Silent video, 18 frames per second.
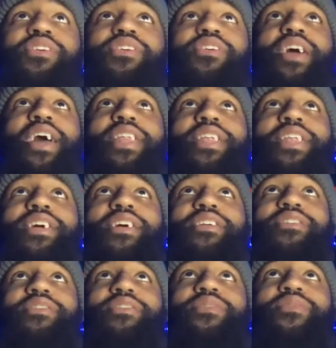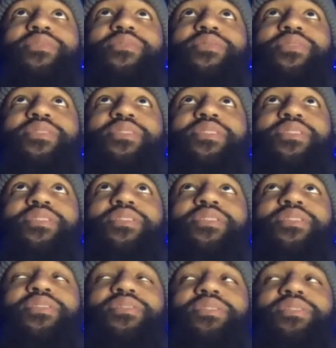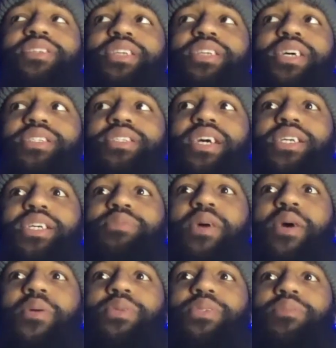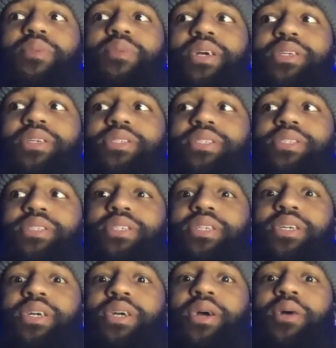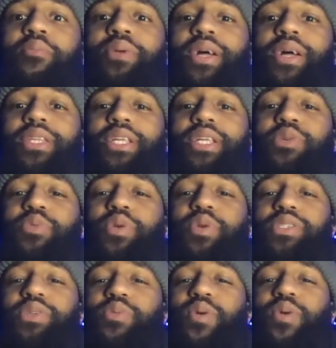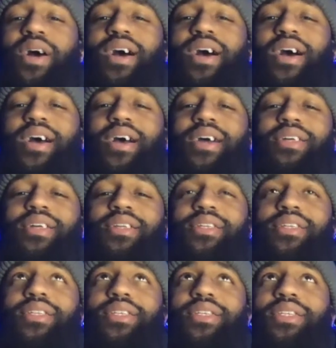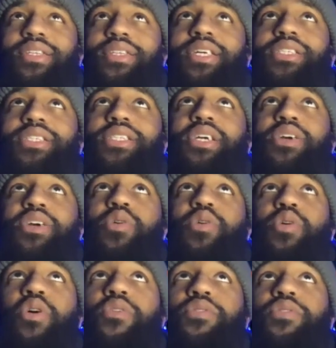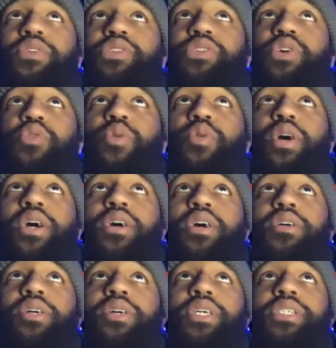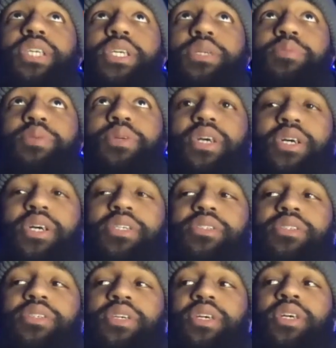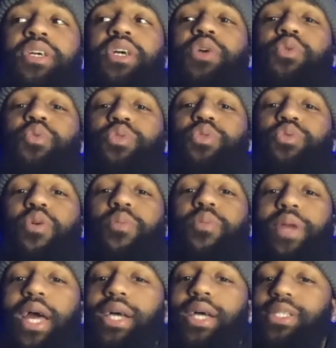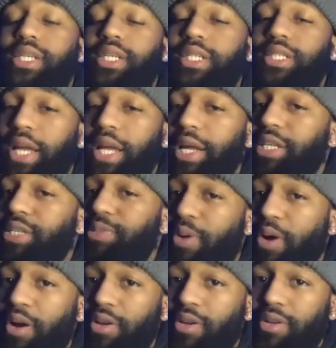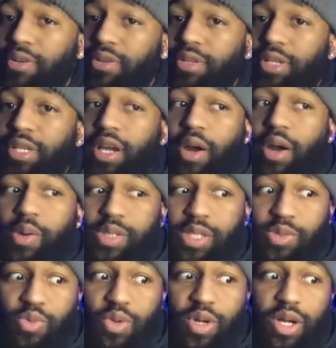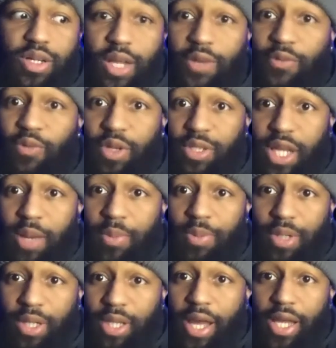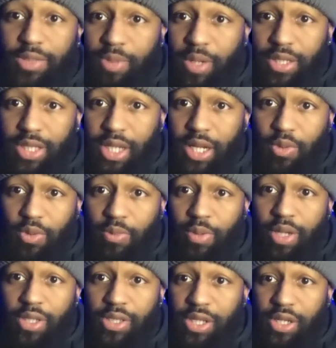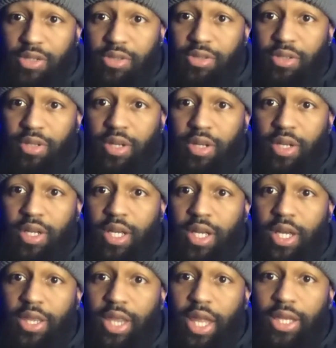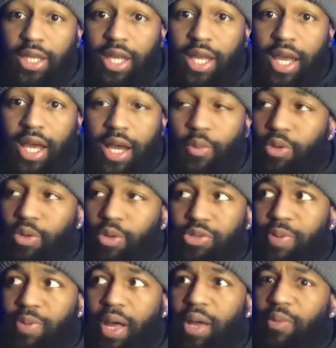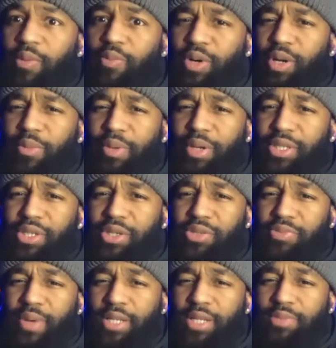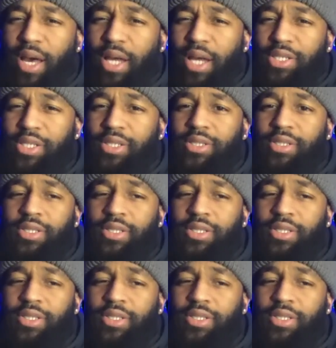And then the senton spot was amazing. But I think the reason why this can go over so well is just because when Roman has a good dance partner, he always is well. Like for example, the last man standing with Big Show that they had, which was probably one of Big Show's best matches.